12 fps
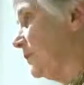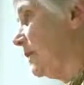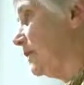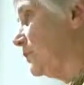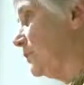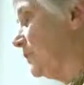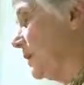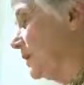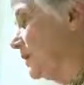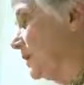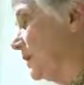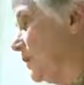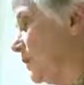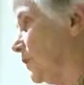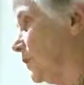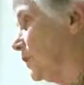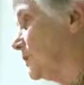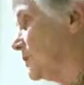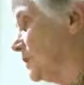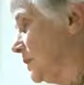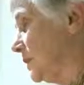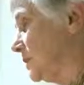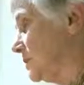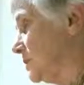adequate medical care hurts
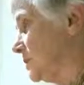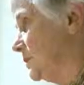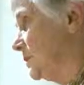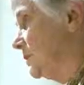kids.